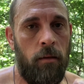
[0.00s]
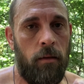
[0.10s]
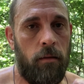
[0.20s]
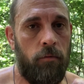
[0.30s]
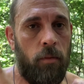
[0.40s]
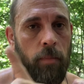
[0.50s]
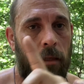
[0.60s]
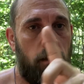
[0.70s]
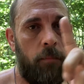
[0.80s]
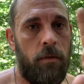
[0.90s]
and then run
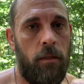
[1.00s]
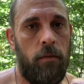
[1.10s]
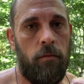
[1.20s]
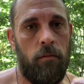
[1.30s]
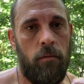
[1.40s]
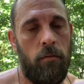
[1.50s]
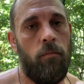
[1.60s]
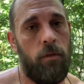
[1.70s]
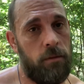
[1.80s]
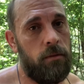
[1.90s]
back up the hill,
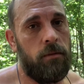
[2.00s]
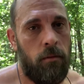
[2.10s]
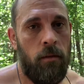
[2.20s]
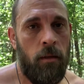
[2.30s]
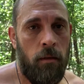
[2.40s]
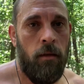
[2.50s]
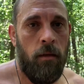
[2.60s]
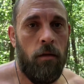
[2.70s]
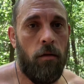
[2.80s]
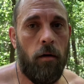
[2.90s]
which is
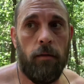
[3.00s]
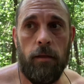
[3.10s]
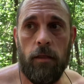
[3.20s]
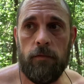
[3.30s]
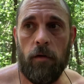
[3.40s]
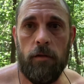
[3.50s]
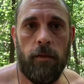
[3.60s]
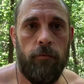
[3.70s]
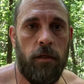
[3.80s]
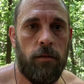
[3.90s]
gnarly as far as
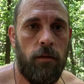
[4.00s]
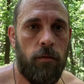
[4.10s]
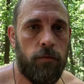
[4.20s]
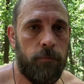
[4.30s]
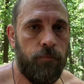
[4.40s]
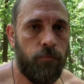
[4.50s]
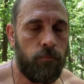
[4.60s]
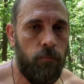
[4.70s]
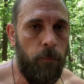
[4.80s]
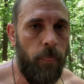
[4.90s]
elevation goes
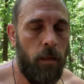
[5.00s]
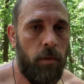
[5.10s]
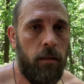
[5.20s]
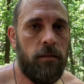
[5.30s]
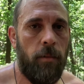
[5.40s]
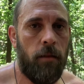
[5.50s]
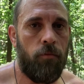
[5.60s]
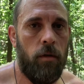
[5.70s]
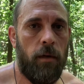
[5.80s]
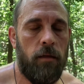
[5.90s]
but it's about
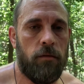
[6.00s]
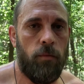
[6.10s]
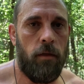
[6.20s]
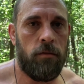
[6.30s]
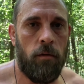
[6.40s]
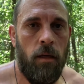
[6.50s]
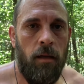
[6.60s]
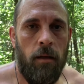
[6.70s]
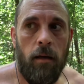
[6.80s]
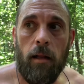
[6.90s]
three miles as well. So
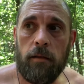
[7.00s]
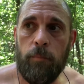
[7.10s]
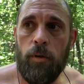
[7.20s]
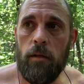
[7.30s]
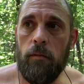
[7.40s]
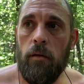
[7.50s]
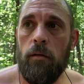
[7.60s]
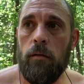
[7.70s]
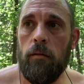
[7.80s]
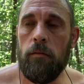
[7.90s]
I like to put
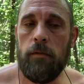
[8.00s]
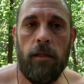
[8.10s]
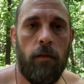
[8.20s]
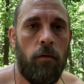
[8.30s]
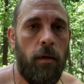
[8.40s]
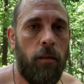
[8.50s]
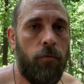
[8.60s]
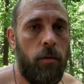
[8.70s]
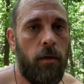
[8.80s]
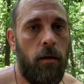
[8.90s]
together about
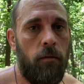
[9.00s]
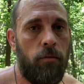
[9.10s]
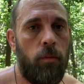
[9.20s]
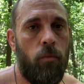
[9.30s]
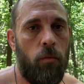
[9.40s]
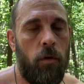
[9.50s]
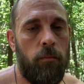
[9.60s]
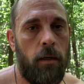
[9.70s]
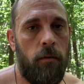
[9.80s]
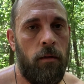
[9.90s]
three mile, 3.1
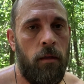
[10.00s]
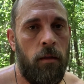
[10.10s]
mile